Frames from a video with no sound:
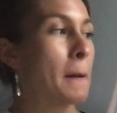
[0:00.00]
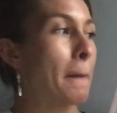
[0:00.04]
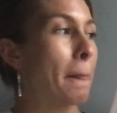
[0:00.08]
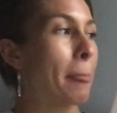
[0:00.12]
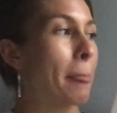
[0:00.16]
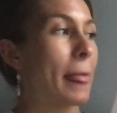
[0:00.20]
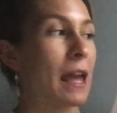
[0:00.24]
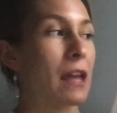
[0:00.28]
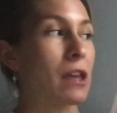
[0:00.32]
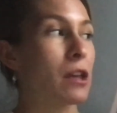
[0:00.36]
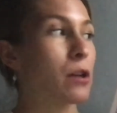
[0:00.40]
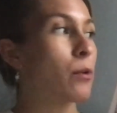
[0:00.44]

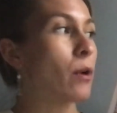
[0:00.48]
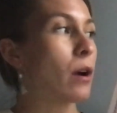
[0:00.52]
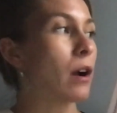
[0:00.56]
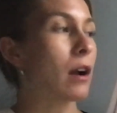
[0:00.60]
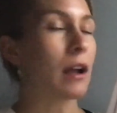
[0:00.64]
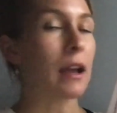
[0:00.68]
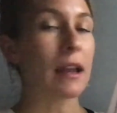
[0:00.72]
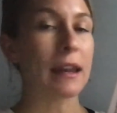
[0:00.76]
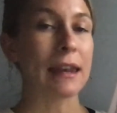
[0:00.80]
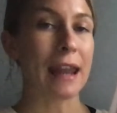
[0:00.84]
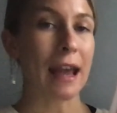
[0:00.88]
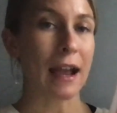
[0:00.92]
that you are
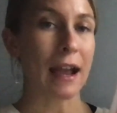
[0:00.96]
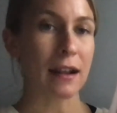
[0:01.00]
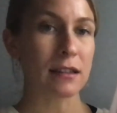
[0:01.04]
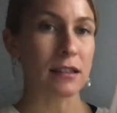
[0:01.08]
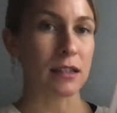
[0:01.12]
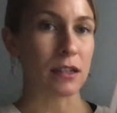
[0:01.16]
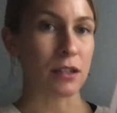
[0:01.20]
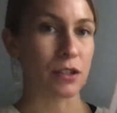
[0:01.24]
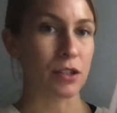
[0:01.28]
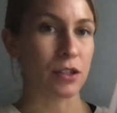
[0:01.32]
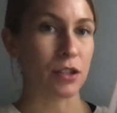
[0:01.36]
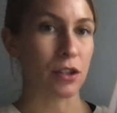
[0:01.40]

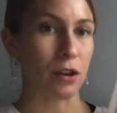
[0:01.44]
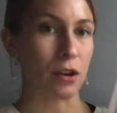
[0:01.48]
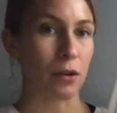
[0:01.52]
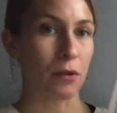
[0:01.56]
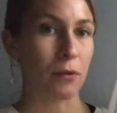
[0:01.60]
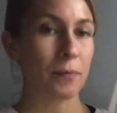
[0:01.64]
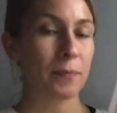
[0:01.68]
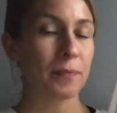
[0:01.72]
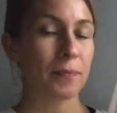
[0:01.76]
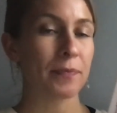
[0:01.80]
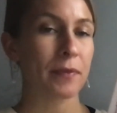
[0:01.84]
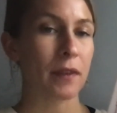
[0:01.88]
connected to
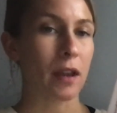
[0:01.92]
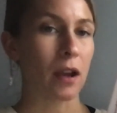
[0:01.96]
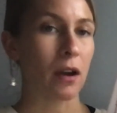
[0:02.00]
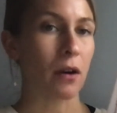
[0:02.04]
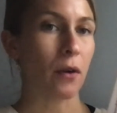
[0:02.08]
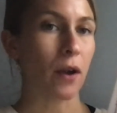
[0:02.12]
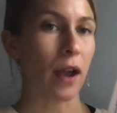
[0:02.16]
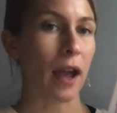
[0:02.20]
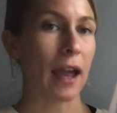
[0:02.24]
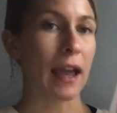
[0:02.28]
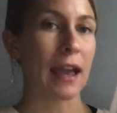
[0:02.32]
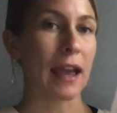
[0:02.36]

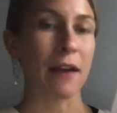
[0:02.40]
okay?